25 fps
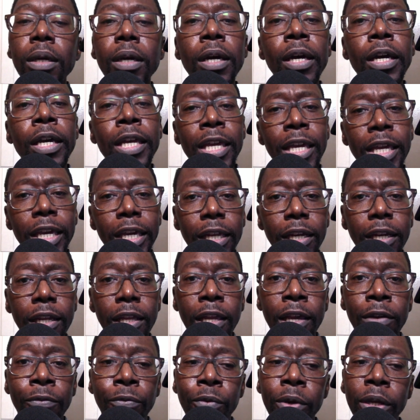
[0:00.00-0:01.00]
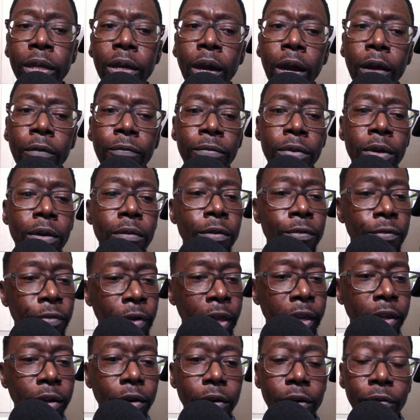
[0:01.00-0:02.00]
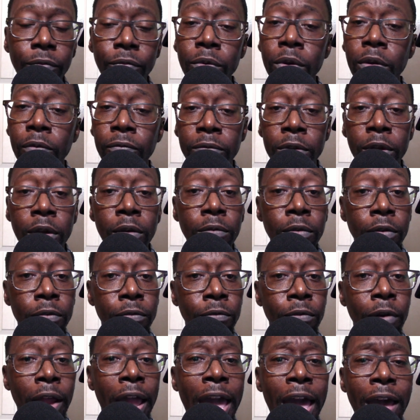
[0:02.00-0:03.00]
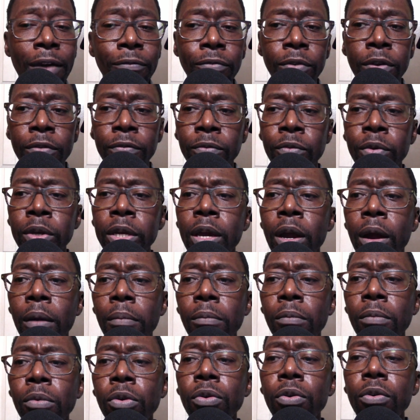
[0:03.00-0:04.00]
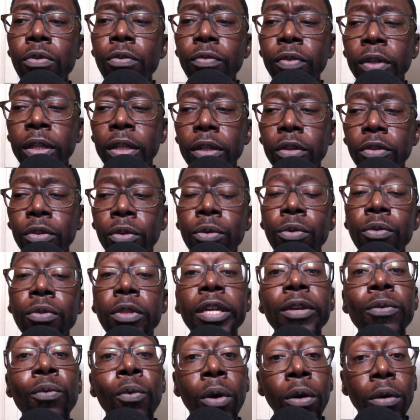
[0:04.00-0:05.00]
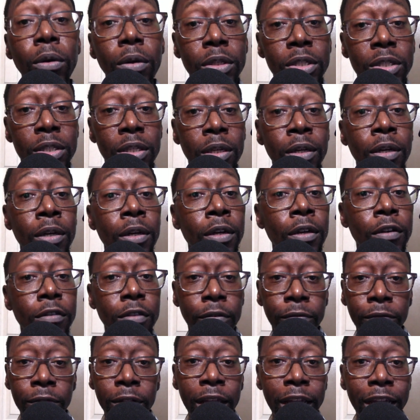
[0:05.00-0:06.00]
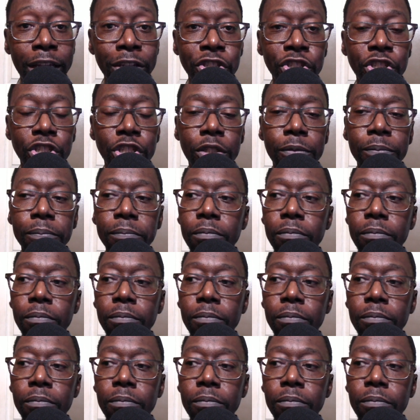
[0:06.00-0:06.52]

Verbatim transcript: Again, if we are filled with anger, if we're filled with wrath, if we are moving through the works of the flesh,